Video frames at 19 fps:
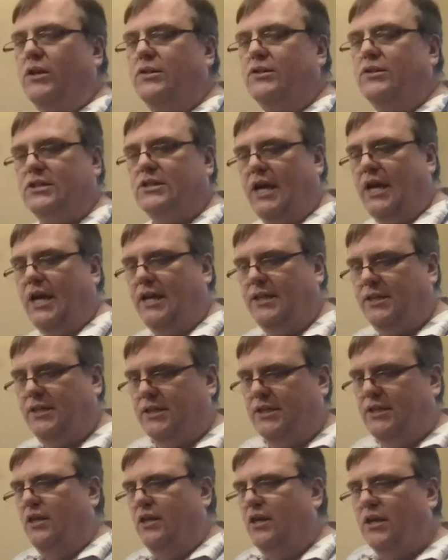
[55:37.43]
state and,
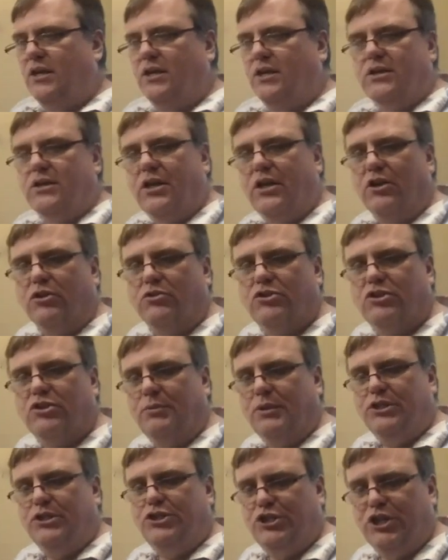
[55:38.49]
somebody
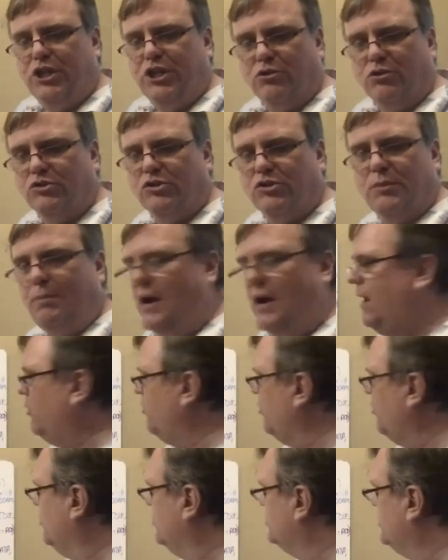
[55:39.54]
jiggles the power or
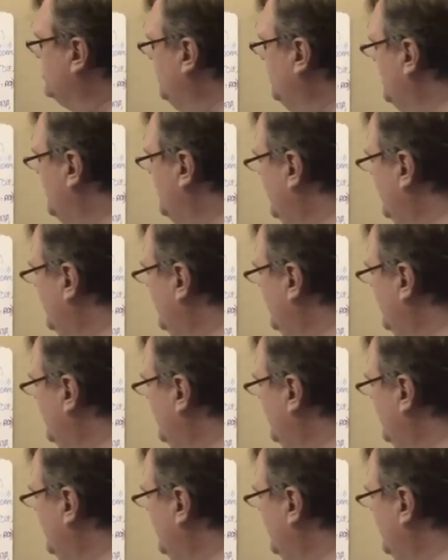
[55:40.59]
something,